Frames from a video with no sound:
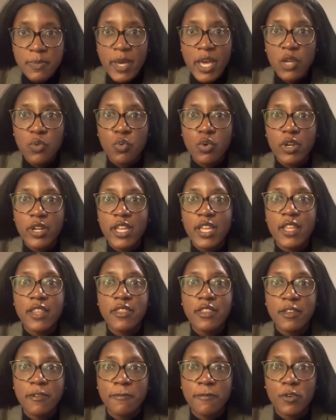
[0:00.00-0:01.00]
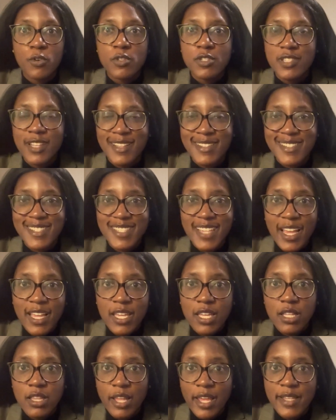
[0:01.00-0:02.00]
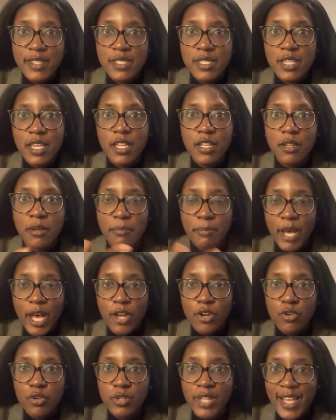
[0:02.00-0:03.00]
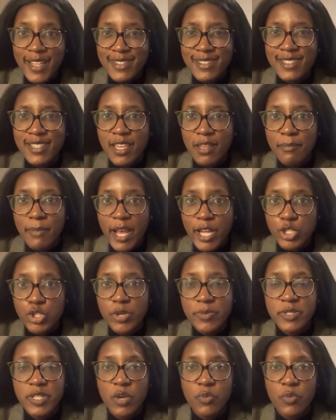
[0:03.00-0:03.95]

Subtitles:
men were in the first and second light skin matchups